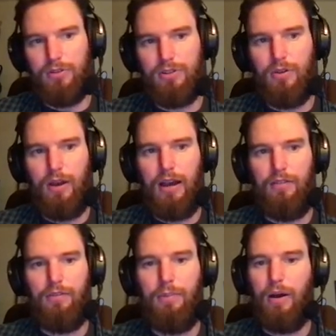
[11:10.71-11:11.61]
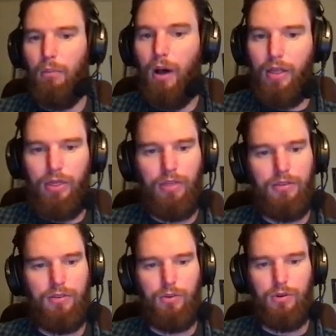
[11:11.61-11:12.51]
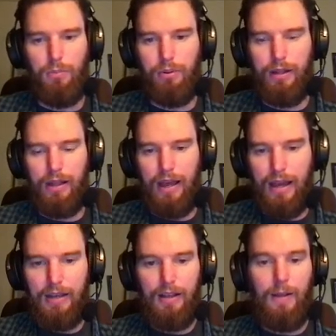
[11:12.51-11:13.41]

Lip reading: So you have about a month to complete that.